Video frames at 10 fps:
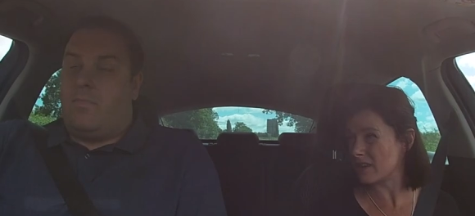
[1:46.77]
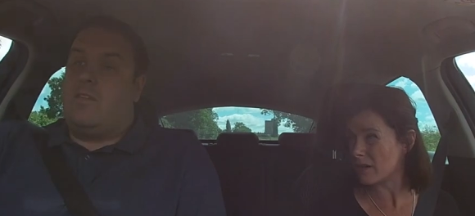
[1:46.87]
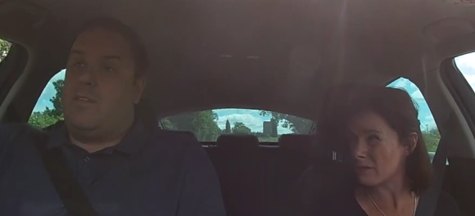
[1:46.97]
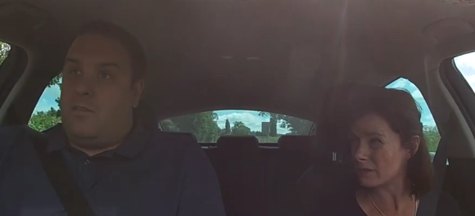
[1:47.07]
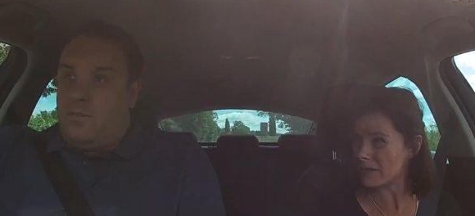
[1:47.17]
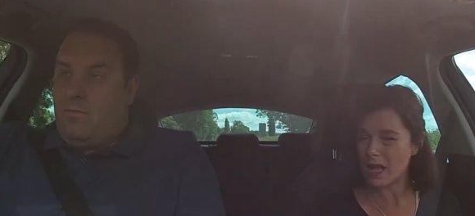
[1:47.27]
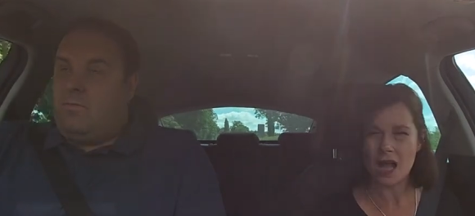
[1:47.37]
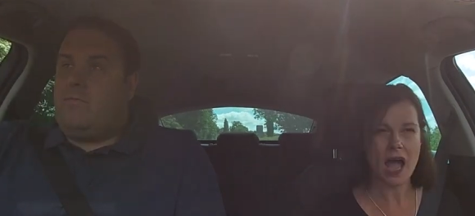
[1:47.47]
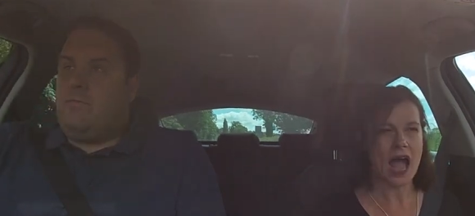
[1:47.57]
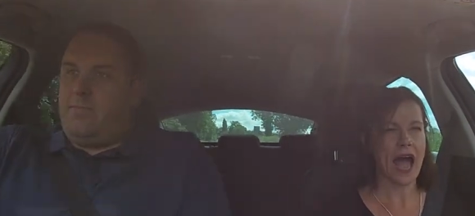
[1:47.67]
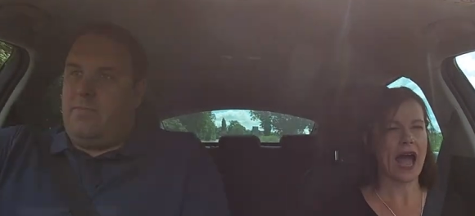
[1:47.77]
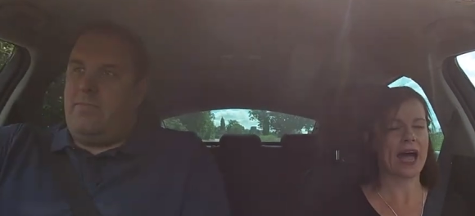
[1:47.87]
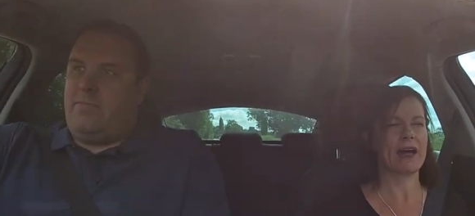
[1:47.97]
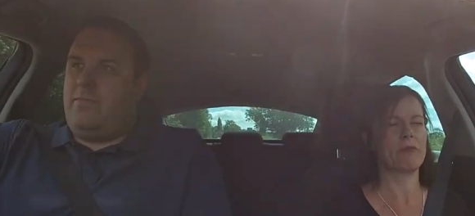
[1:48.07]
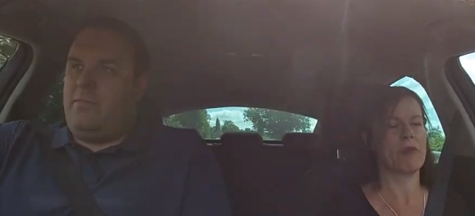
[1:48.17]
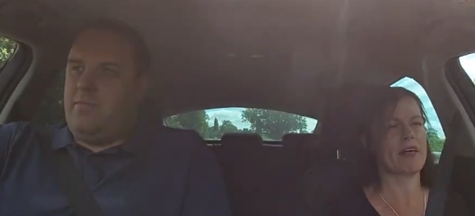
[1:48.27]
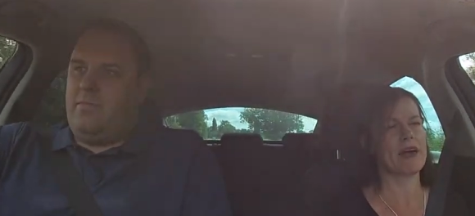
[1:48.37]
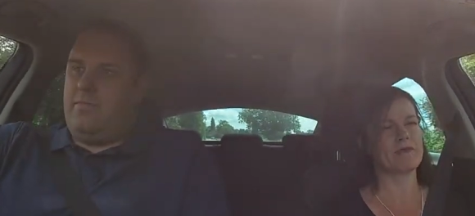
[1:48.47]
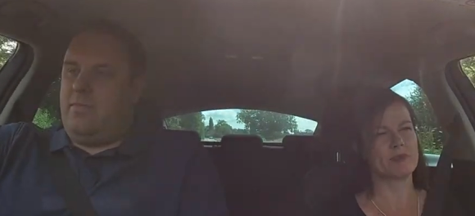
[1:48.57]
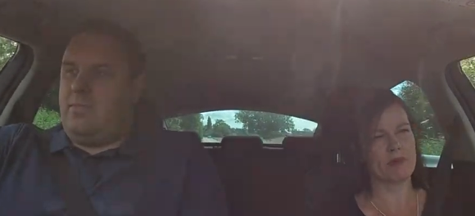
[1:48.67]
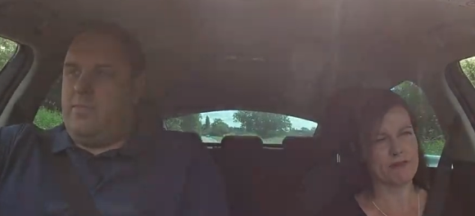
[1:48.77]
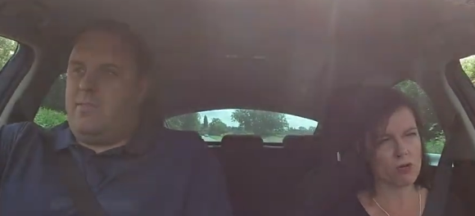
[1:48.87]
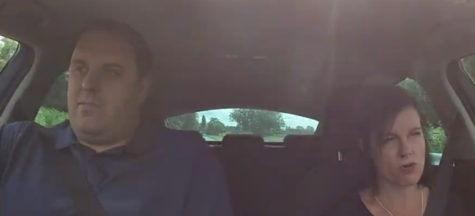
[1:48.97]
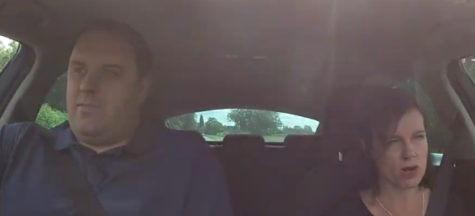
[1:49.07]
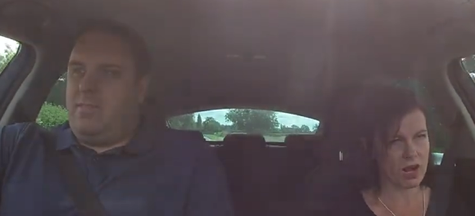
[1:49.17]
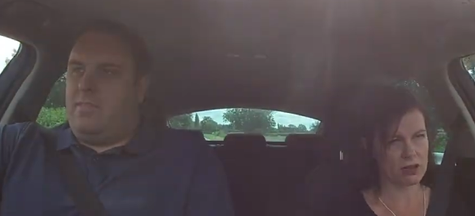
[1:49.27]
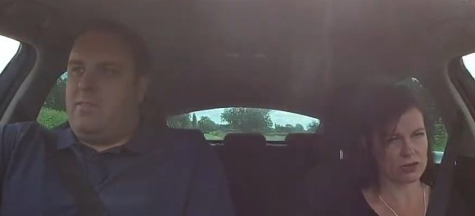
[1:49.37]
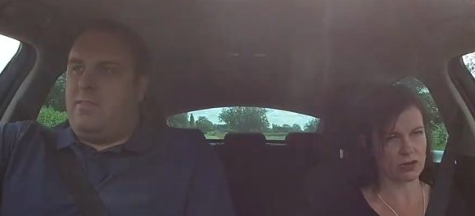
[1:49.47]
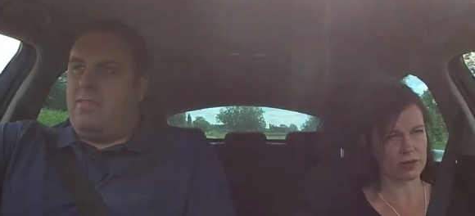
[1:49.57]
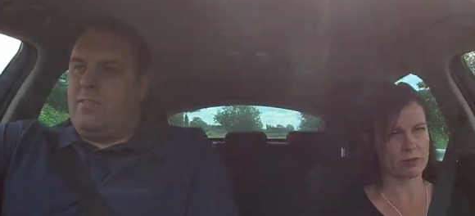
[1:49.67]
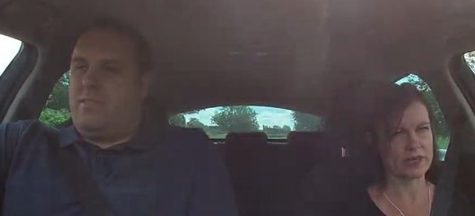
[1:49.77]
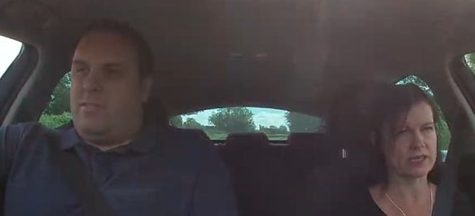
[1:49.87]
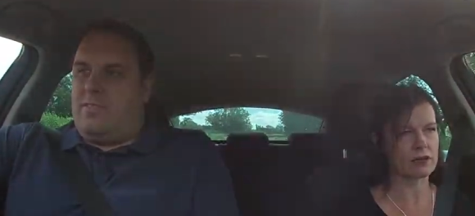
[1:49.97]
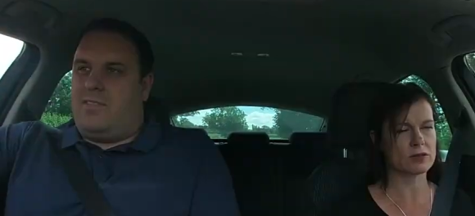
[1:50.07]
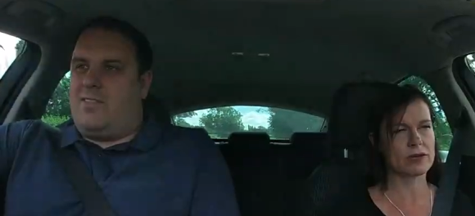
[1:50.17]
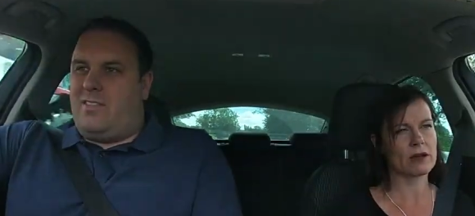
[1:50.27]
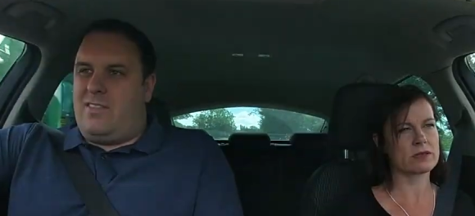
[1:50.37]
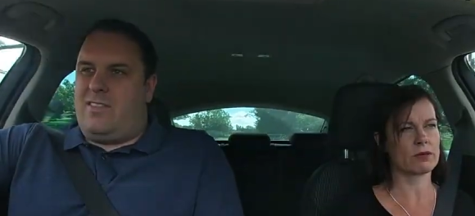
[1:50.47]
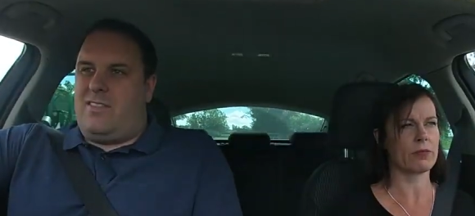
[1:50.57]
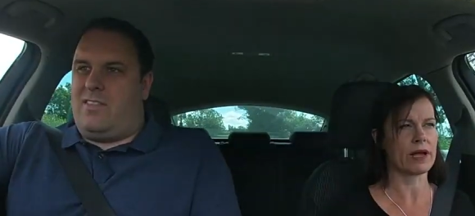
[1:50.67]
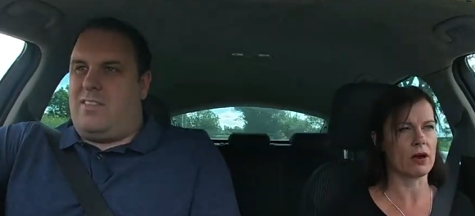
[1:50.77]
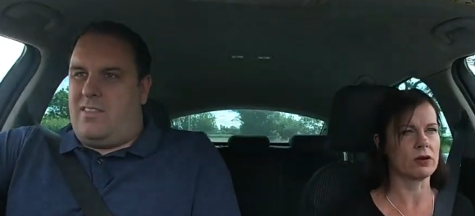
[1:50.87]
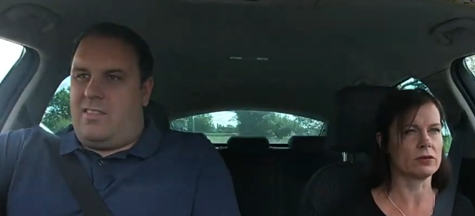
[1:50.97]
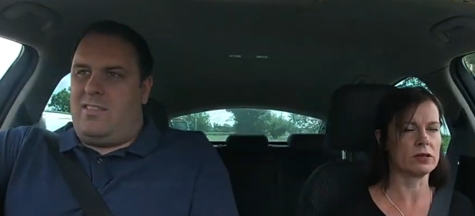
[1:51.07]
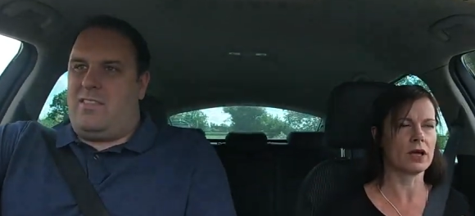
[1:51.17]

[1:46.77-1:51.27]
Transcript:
Speaker 1: ago. Um, and that was before Carl joined me, so it's when I was on my own